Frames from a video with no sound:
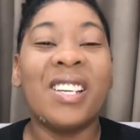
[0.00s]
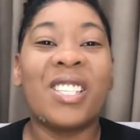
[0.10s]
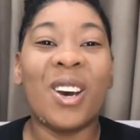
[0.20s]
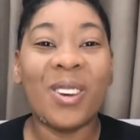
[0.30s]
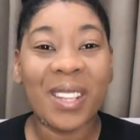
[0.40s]

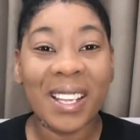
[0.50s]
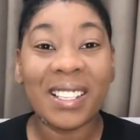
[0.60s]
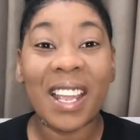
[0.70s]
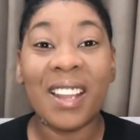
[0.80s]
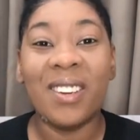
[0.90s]
so
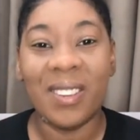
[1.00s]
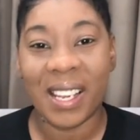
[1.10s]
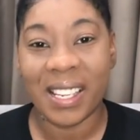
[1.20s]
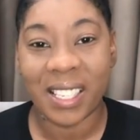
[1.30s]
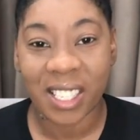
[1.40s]
that they don't
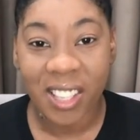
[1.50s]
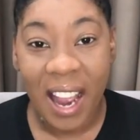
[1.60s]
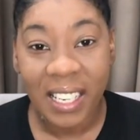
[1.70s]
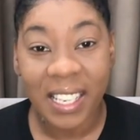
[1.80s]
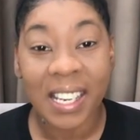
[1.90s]
get
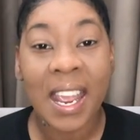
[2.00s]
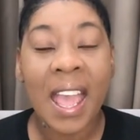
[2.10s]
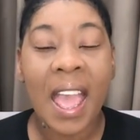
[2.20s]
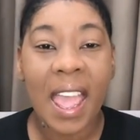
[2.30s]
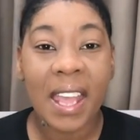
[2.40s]
distracted
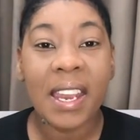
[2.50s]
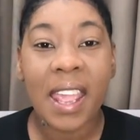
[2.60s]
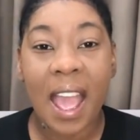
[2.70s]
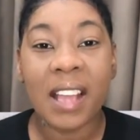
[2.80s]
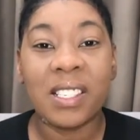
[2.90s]
and
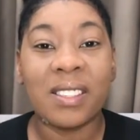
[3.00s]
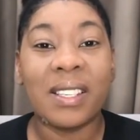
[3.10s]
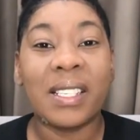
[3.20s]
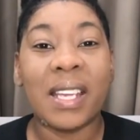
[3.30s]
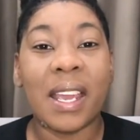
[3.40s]
they
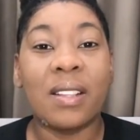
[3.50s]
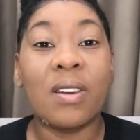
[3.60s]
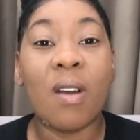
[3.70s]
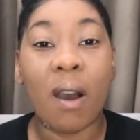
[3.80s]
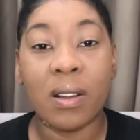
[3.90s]
actually take the
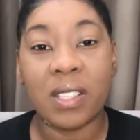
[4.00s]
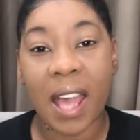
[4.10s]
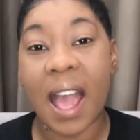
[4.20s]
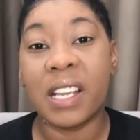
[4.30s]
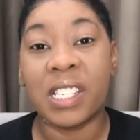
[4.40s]
call to
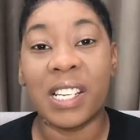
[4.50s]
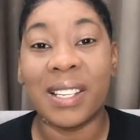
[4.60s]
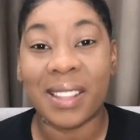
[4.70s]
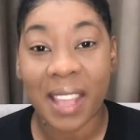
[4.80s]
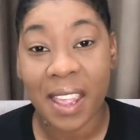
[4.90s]

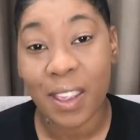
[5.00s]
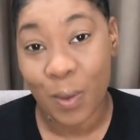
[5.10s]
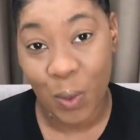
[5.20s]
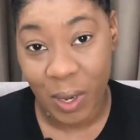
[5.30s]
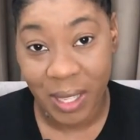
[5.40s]
action that
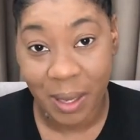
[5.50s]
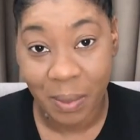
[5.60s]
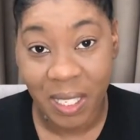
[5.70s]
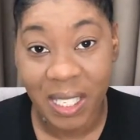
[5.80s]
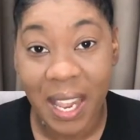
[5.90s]
you want
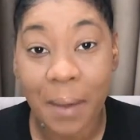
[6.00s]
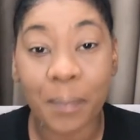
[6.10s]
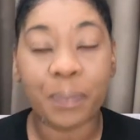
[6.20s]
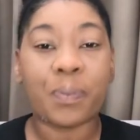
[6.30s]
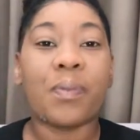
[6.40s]
them to take
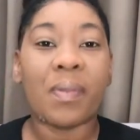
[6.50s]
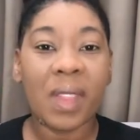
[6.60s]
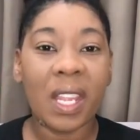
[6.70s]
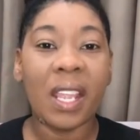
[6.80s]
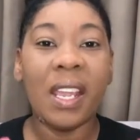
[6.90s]

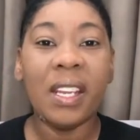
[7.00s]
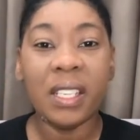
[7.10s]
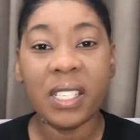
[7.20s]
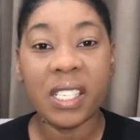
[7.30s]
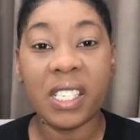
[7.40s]
in
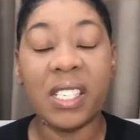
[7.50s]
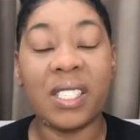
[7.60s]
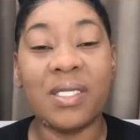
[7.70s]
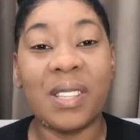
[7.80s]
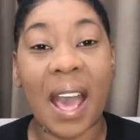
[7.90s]
addition
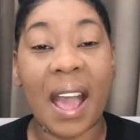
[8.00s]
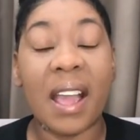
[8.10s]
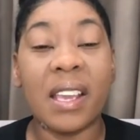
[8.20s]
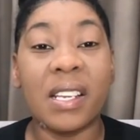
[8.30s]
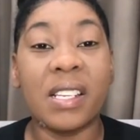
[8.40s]
to
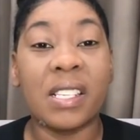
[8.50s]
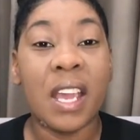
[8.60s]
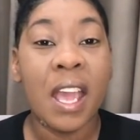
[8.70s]
that is